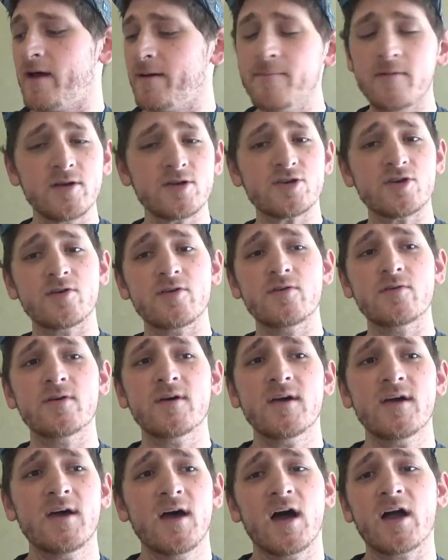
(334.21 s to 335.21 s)
I'm going to show you
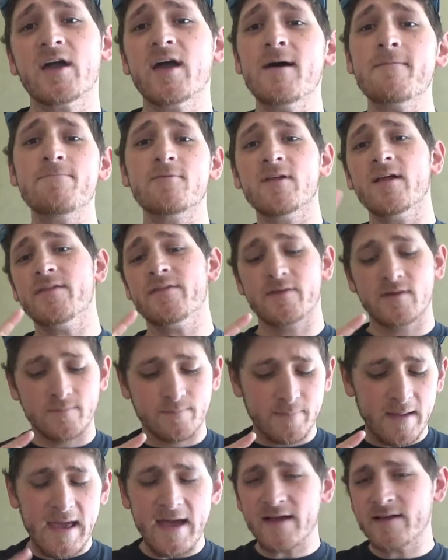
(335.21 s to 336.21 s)
a couple other
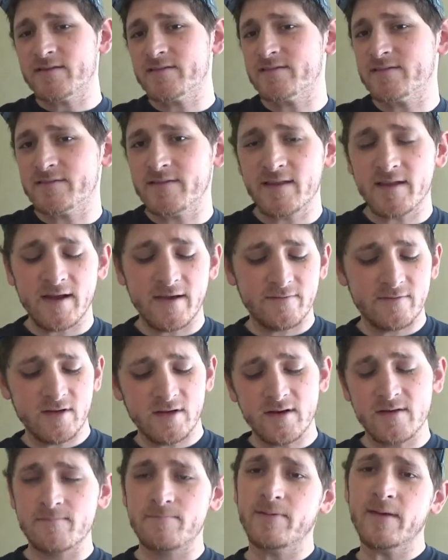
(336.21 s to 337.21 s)
packs that I've
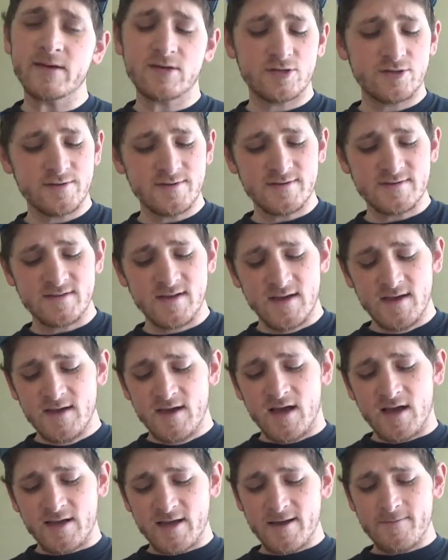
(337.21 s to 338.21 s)
done in pictures,
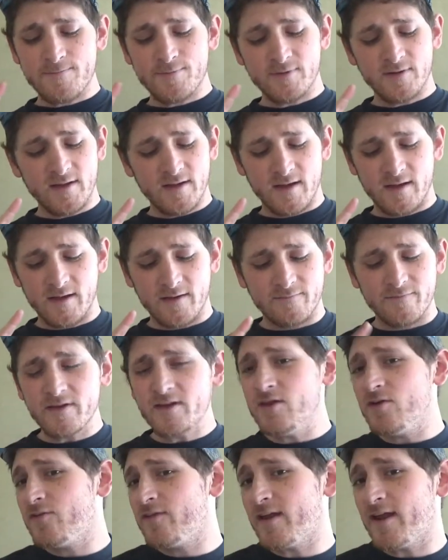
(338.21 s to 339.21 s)
a couple
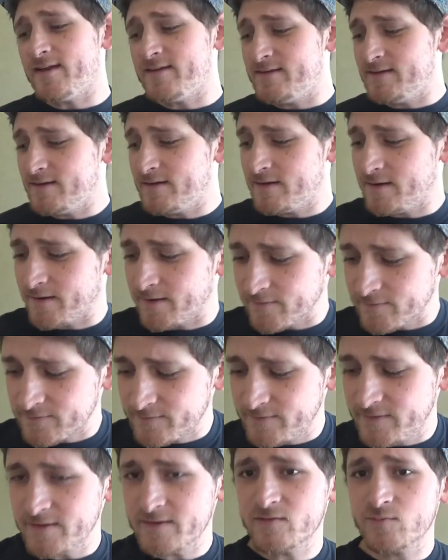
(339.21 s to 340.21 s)
video that I did
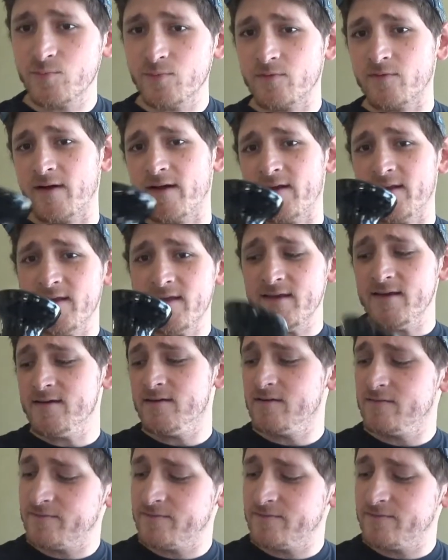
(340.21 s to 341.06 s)
of this one right here.